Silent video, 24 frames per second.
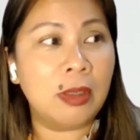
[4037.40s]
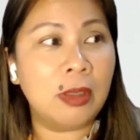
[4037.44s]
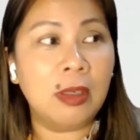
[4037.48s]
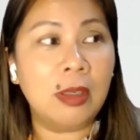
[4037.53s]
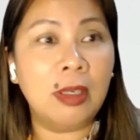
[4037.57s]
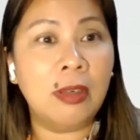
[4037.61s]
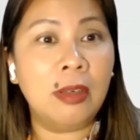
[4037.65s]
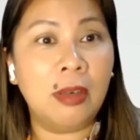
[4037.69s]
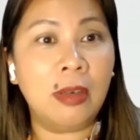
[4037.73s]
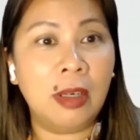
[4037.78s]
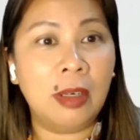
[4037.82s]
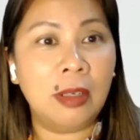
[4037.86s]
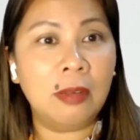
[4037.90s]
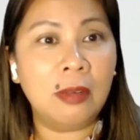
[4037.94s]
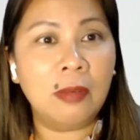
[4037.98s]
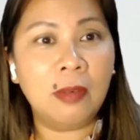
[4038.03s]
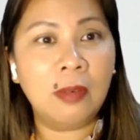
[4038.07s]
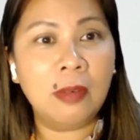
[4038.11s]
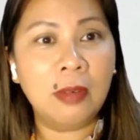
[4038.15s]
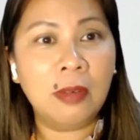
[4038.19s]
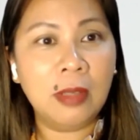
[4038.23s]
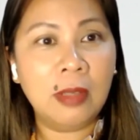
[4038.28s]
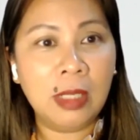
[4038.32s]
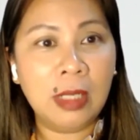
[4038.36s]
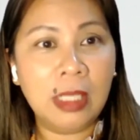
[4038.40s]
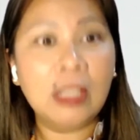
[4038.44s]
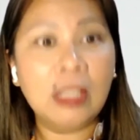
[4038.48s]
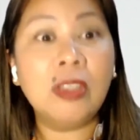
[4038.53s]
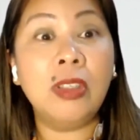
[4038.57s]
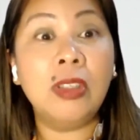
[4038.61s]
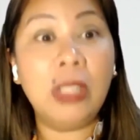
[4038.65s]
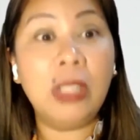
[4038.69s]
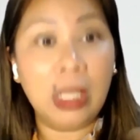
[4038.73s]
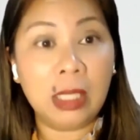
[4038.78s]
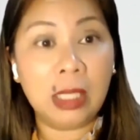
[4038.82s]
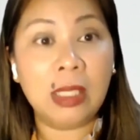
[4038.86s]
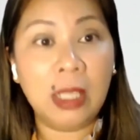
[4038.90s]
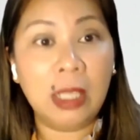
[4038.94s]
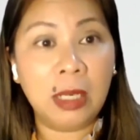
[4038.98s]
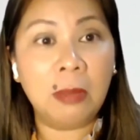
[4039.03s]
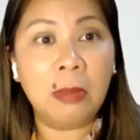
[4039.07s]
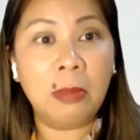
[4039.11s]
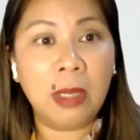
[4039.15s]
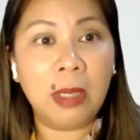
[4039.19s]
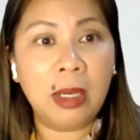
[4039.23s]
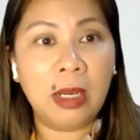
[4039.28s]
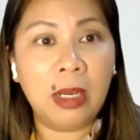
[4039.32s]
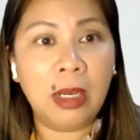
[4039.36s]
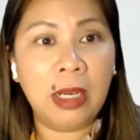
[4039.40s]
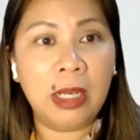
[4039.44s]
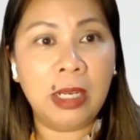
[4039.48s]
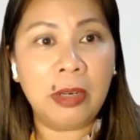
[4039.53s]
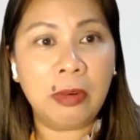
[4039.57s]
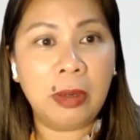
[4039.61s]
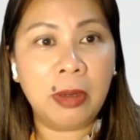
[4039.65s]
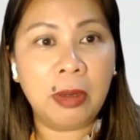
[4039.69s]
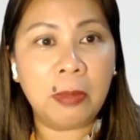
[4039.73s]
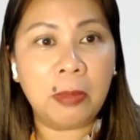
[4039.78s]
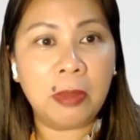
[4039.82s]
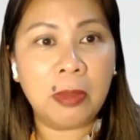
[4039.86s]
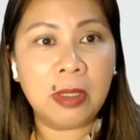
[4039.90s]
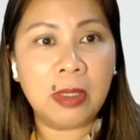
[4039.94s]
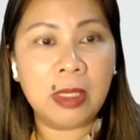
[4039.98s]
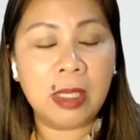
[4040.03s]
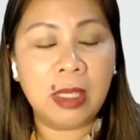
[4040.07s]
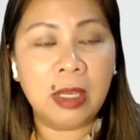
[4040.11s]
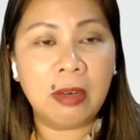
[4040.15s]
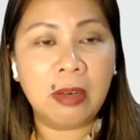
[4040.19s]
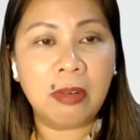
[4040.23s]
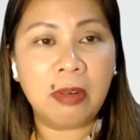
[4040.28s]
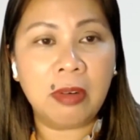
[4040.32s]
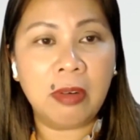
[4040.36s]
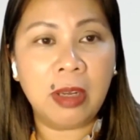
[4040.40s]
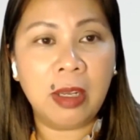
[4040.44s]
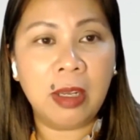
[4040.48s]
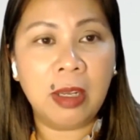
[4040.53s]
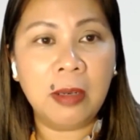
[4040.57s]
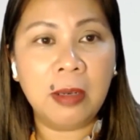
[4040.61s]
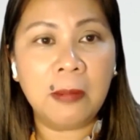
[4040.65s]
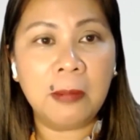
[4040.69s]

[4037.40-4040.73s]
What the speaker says: turn it on. So that's gonna be 100%, right?